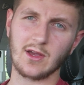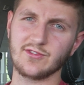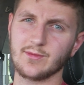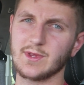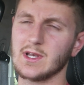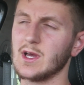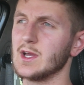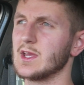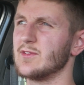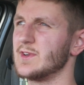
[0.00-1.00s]
goes something
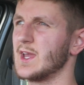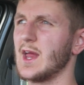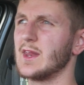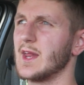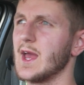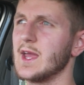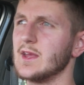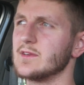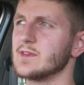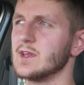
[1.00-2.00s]
like, if you're getting
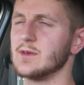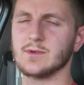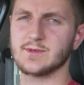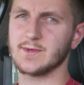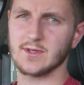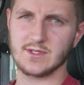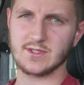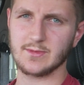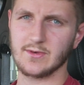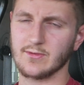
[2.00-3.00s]
hate, then you must be doing
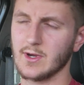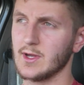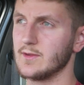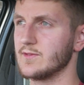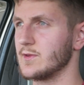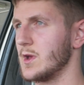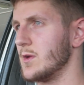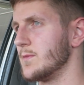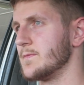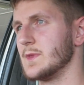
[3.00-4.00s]
something right.
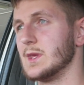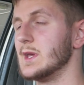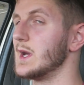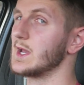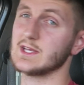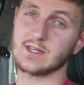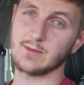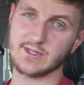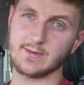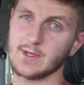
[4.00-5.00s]
So I guess I
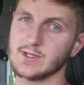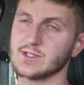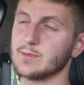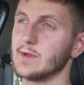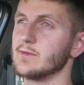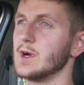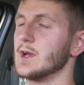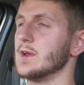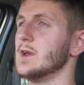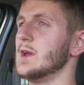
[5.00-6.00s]
must be doing something
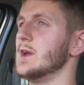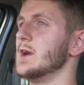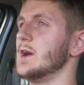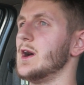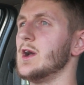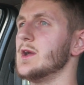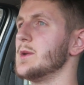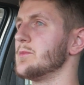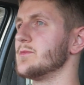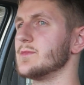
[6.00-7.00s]
right. I
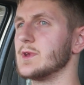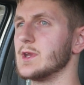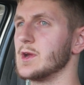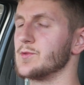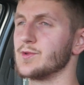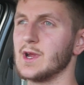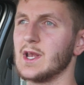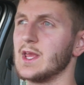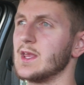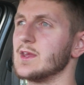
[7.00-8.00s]
am, you know,
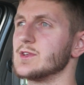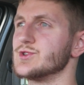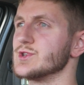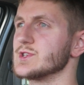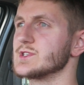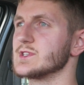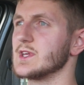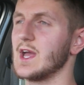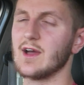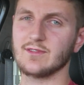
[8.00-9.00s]
really just
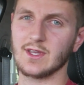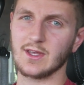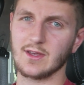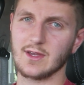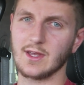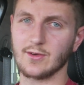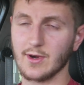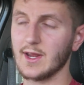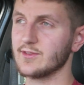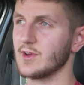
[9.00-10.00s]
having a
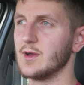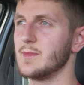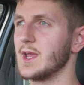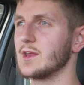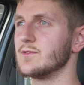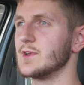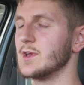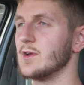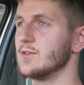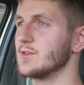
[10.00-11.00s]
great time making
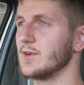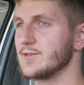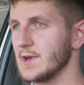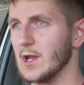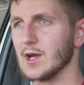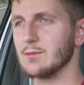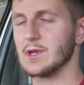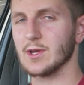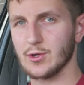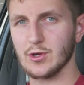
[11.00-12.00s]
videos. I feel like I'm
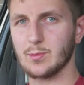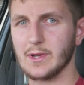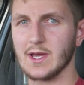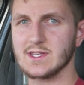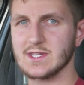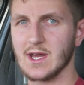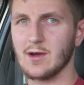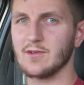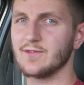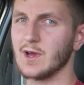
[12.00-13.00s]
in a good place
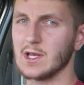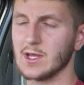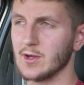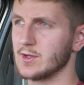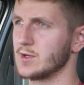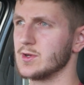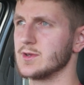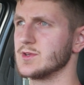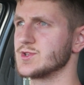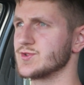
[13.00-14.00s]
now. I've finally got a
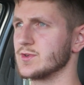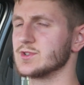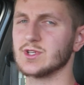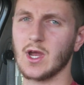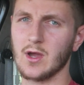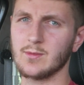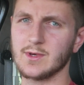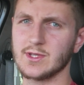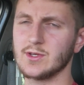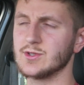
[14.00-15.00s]
good structure going
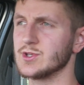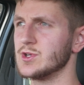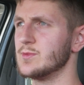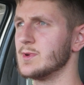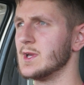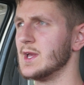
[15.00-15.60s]
with YouTube,